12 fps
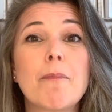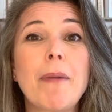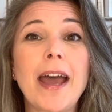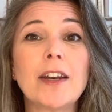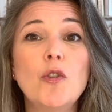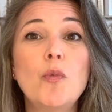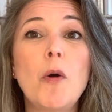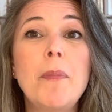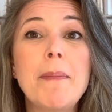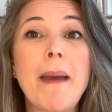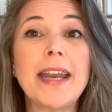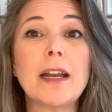panel will
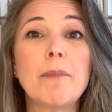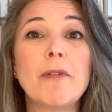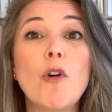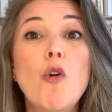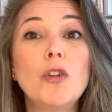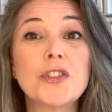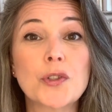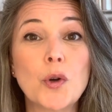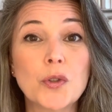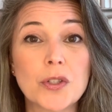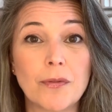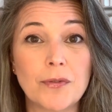be made up of all
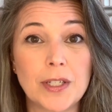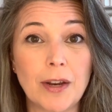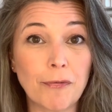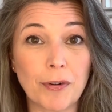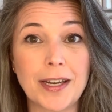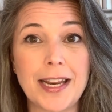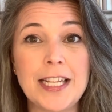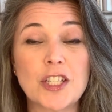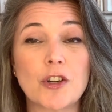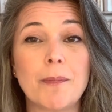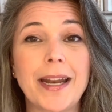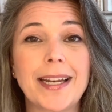sorts of different
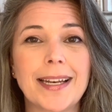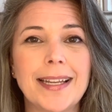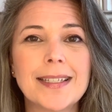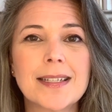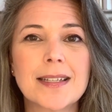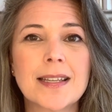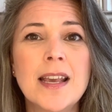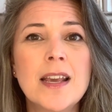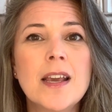instrumentalists,